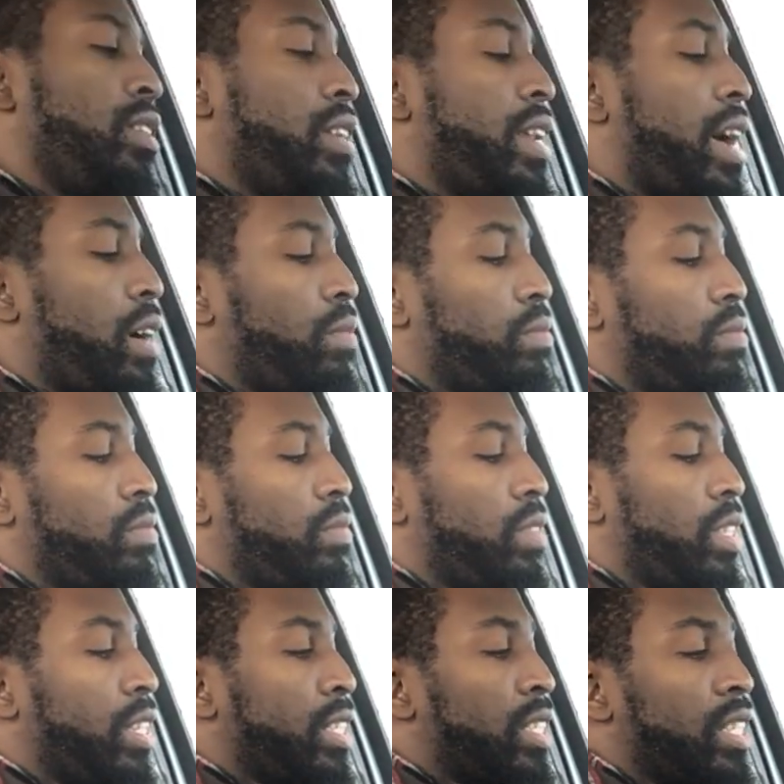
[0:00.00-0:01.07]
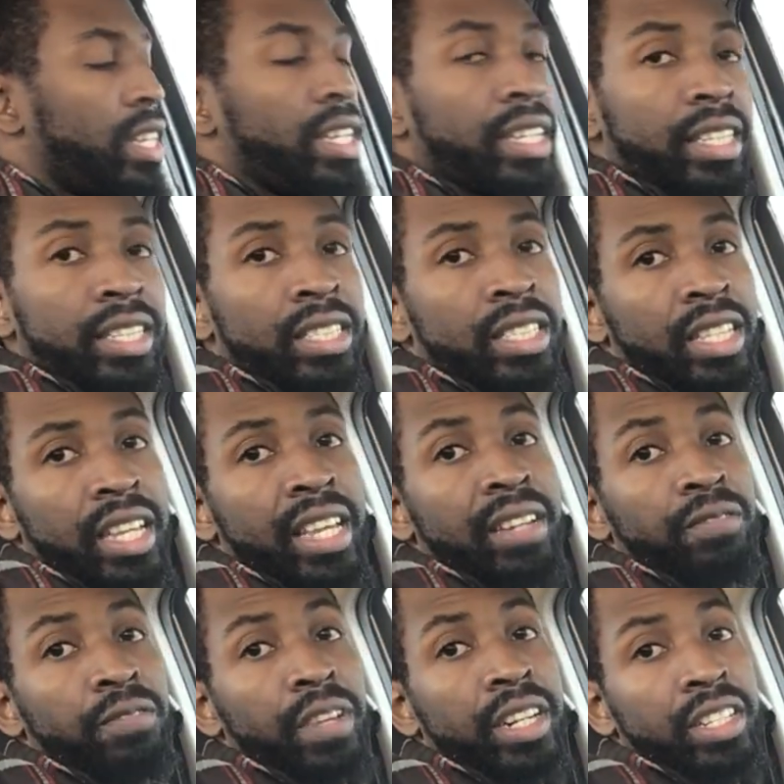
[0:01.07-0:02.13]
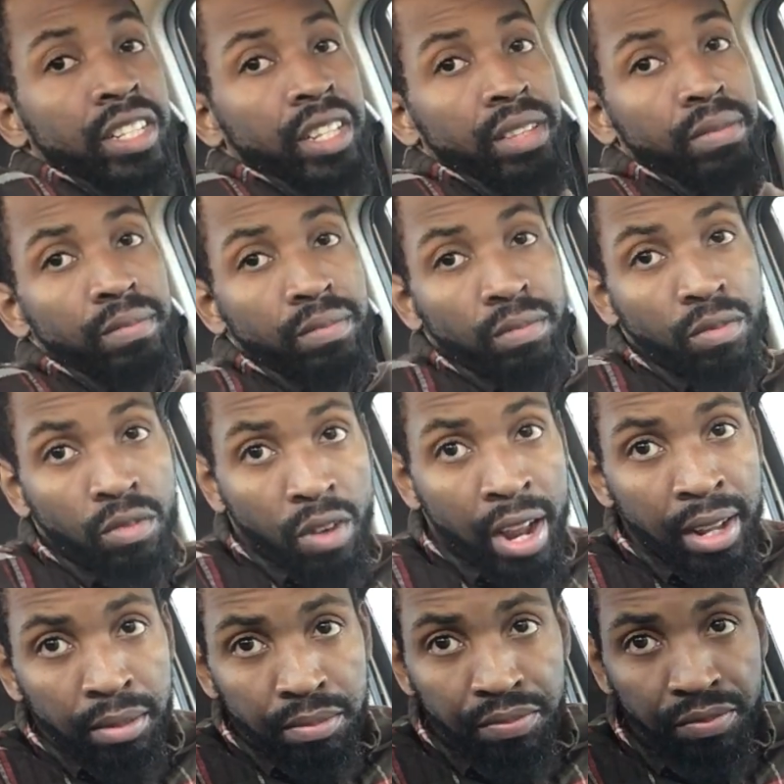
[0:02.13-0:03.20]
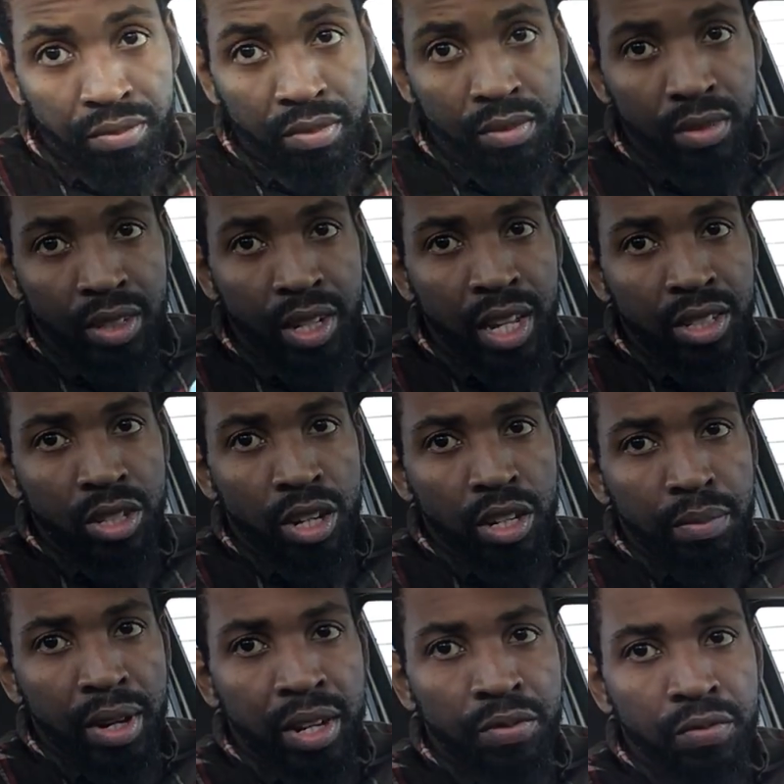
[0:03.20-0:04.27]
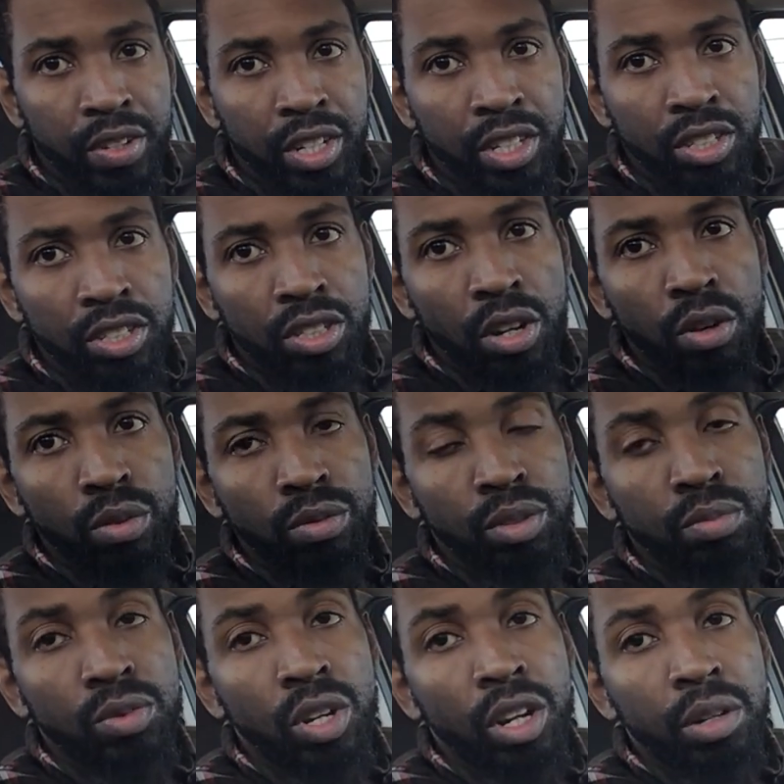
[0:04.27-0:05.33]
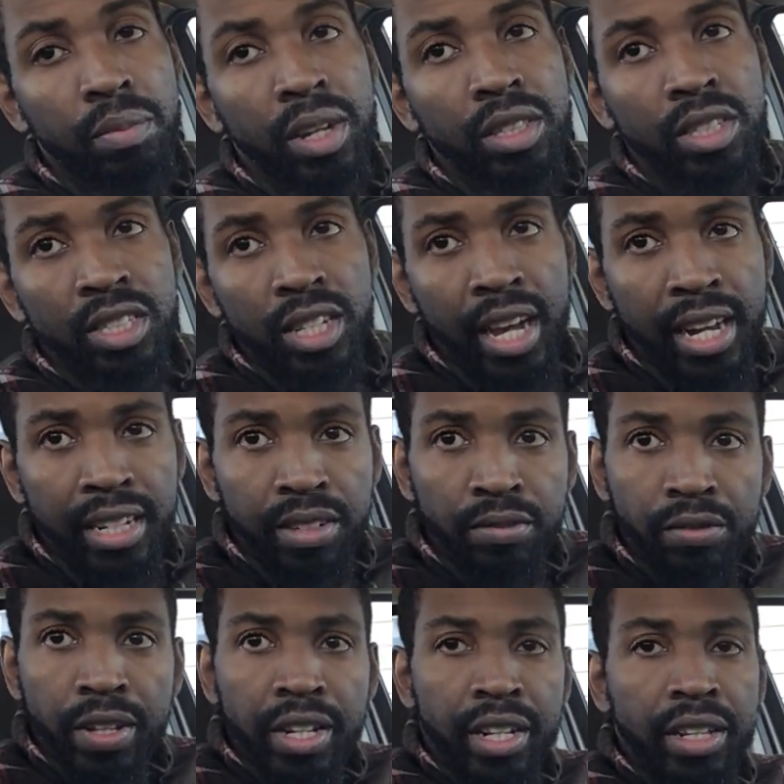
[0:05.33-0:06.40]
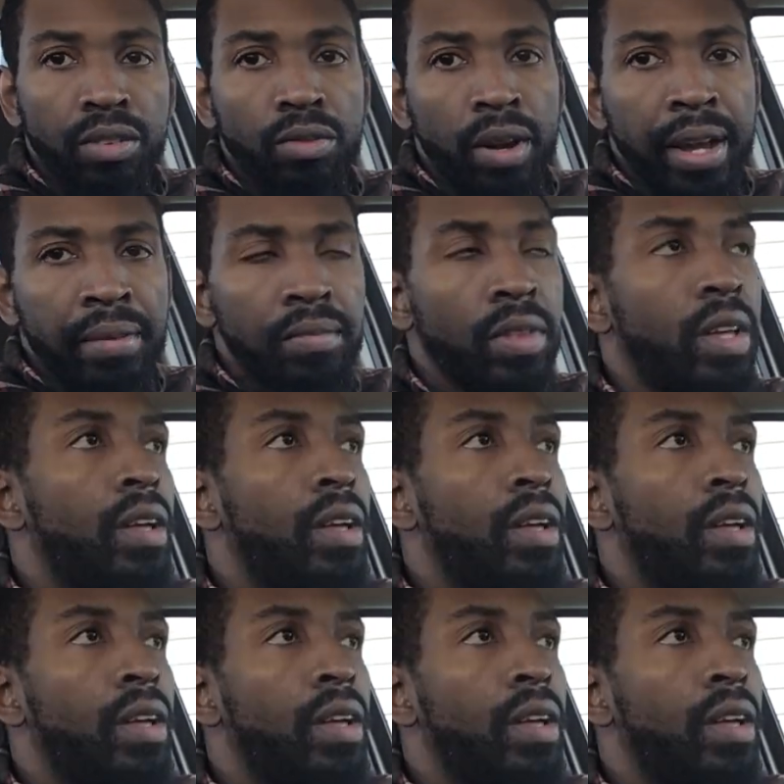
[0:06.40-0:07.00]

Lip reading: Now, this is infinity, right? I'm not talking about infinity stones. I'm talking about the sign infinity, right?